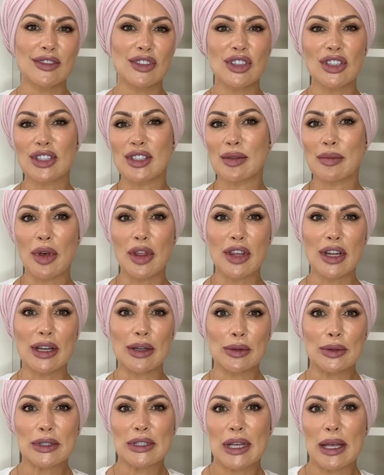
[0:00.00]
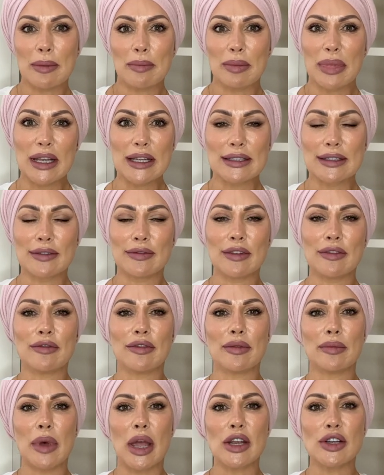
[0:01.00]
just some other little tidbits of
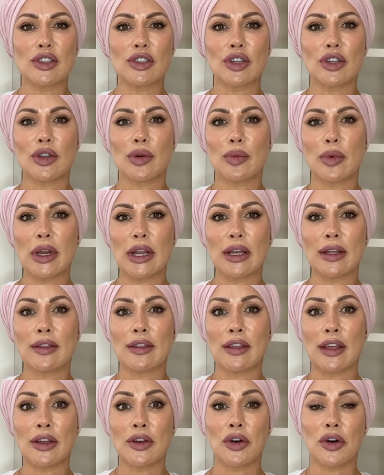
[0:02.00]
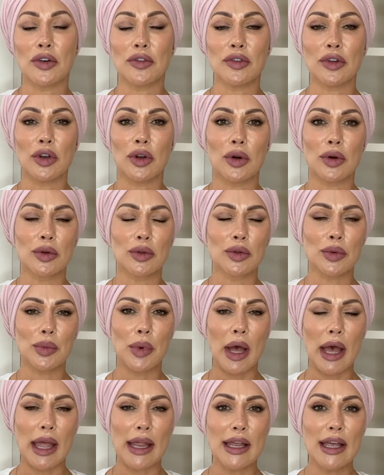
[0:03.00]
information that we can think of along the
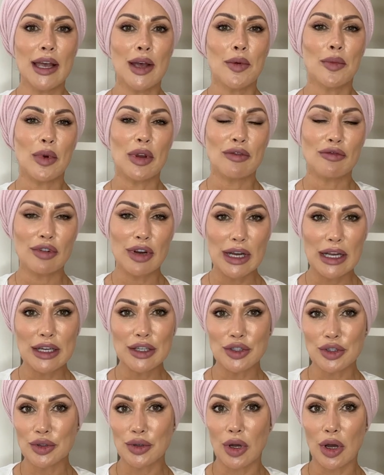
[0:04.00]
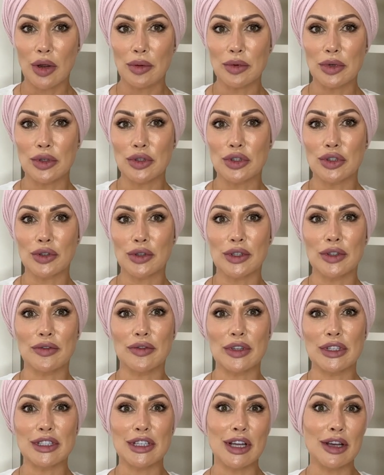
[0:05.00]
way. We really do hope you enjoy the
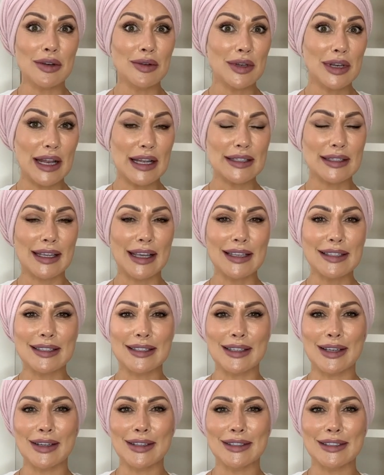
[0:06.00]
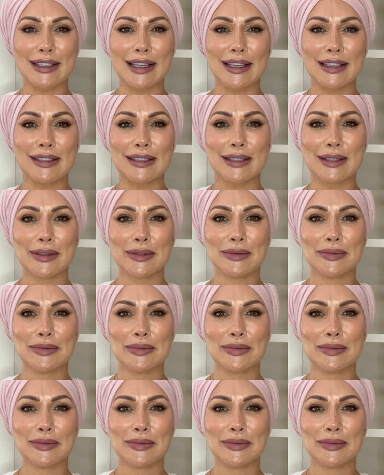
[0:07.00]
video, and let's get started.